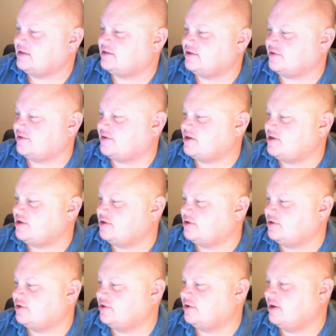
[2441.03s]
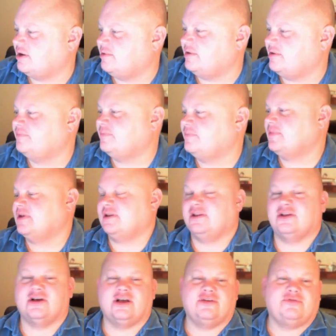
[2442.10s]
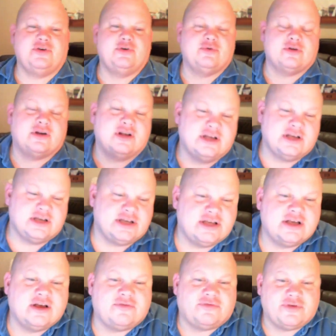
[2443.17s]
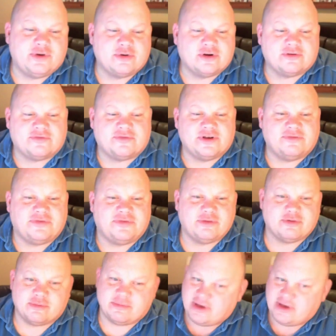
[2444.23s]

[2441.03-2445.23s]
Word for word: still think you could do. I mean, if you were, uh, if, yeah. you were if you were